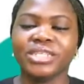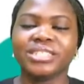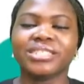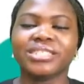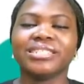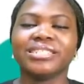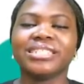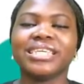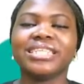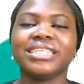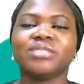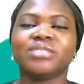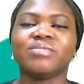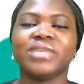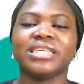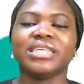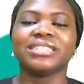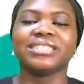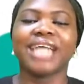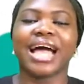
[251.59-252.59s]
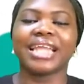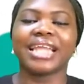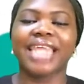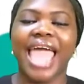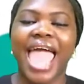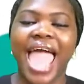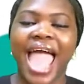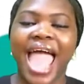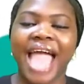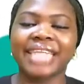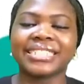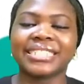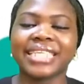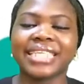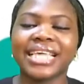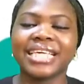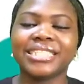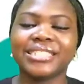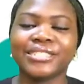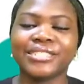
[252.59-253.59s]
So this means that X
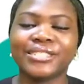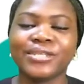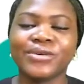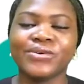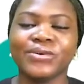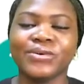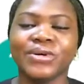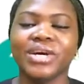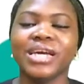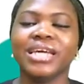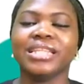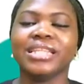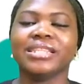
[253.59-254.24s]
is 2.